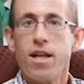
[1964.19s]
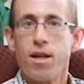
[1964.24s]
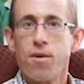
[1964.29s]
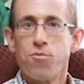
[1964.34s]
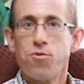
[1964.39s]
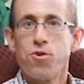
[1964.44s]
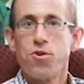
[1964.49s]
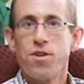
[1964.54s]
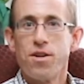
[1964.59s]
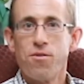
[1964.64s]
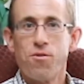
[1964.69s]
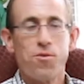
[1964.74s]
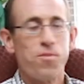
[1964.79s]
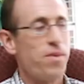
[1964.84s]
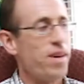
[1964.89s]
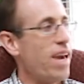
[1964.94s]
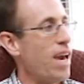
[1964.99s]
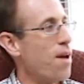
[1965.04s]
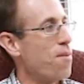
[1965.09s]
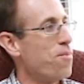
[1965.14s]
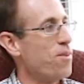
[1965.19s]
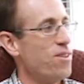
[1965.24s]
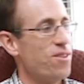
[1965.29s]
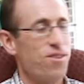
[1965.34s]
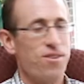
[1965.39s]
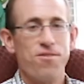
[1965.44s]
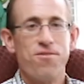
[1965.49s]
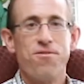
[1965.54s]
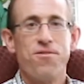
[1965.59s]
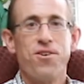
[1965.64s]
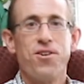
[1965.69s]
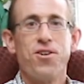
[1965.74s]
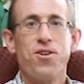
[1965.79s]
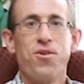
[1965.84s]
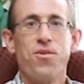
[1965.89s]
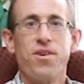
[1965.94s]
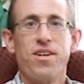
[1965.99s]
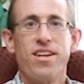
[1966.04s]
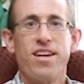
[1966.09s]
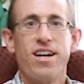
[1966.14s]
I'm sure he would be happy to fill
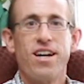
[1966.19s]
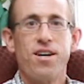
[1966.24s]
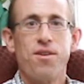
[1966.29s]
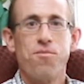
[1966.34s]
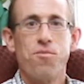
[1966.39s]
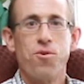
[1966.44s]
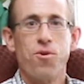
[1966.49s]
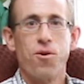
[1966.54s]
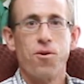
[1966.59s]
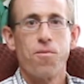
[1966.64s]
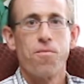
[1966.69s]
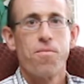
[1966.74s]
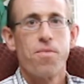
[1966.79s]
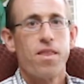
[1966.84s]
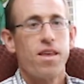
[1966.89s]
you in on more.